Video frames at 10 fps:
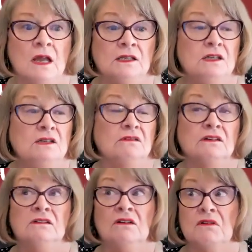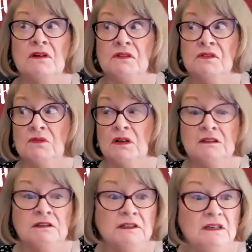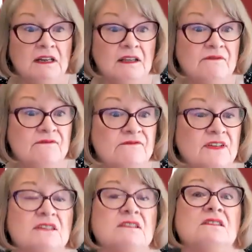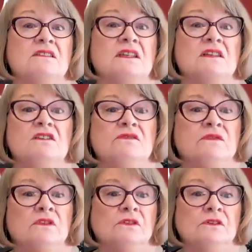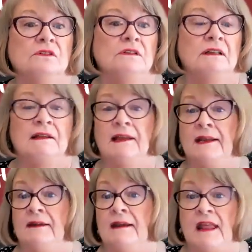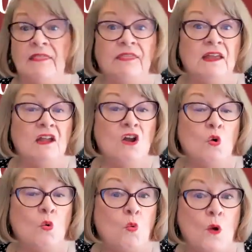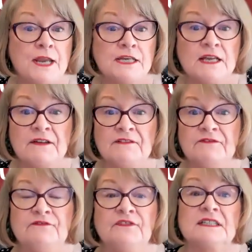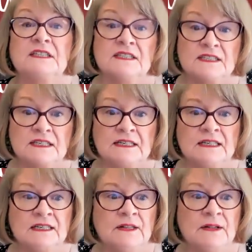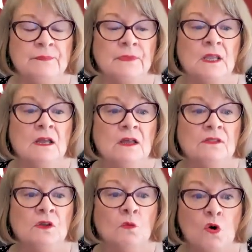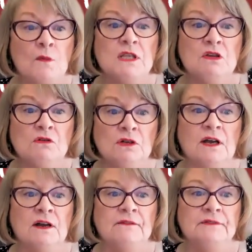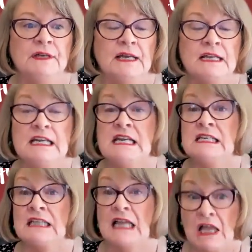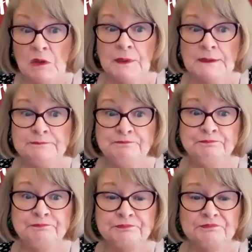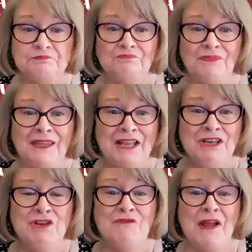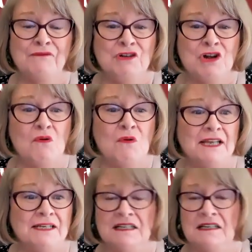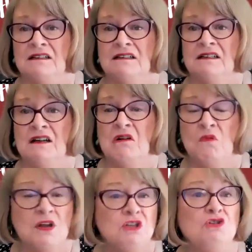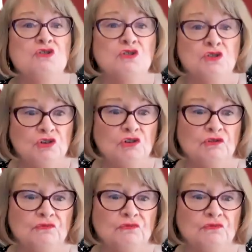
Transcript: You are going through a litany of fixes that you've learned, and nothing quite fits. The woman you love needs help, and you have no idea what you should do.